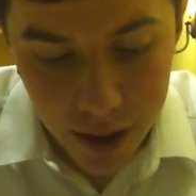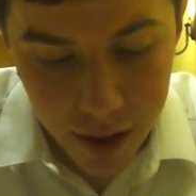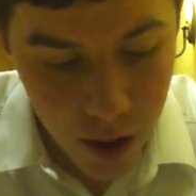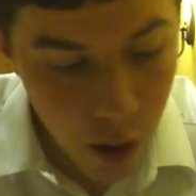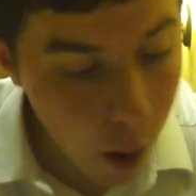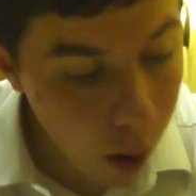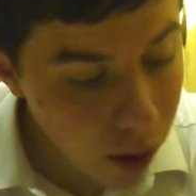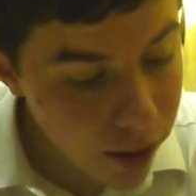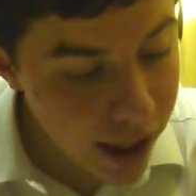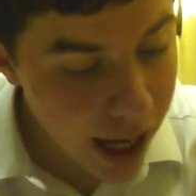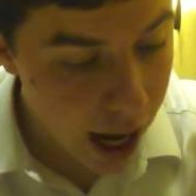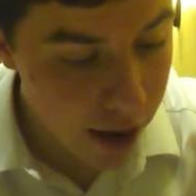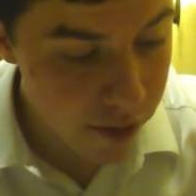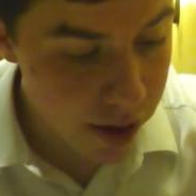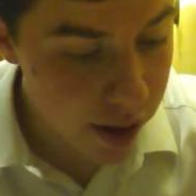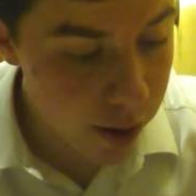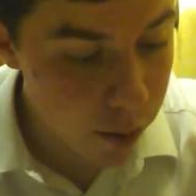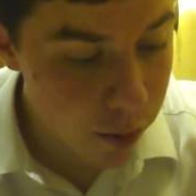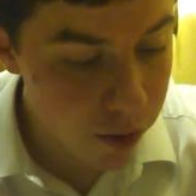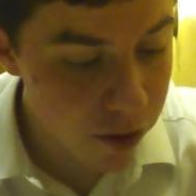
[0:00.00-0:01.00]
The Old
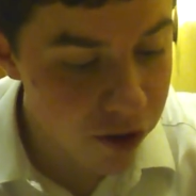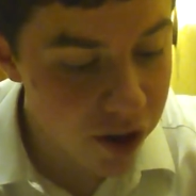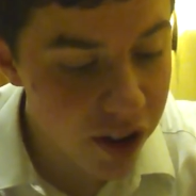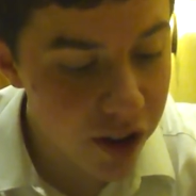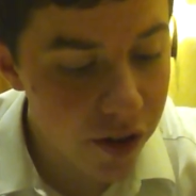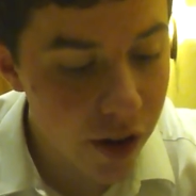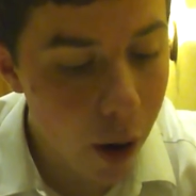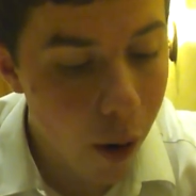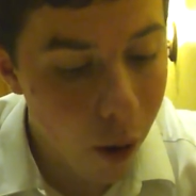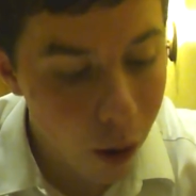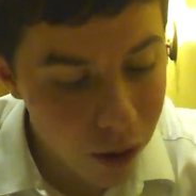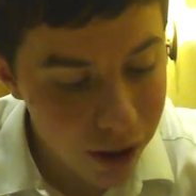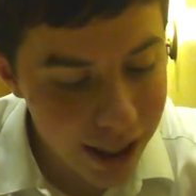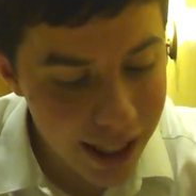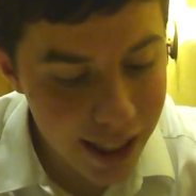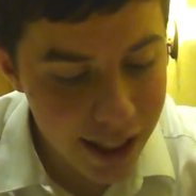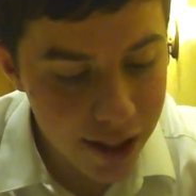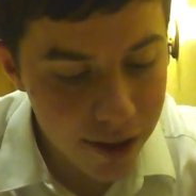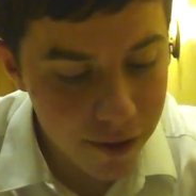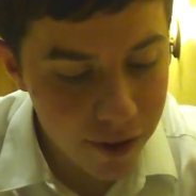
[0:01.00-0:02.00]
Covenant revealed the
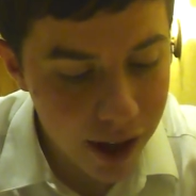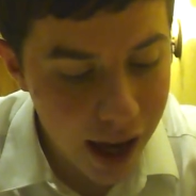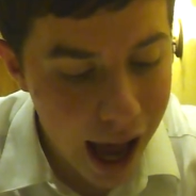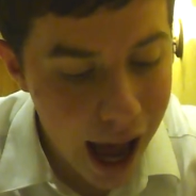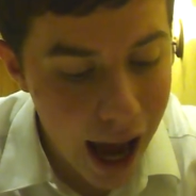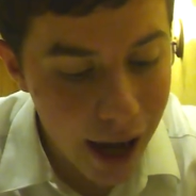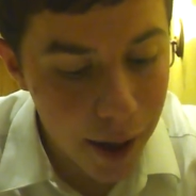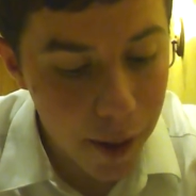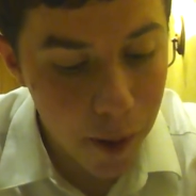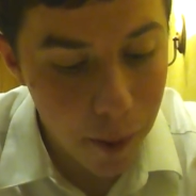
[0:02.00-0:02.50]
holiness of God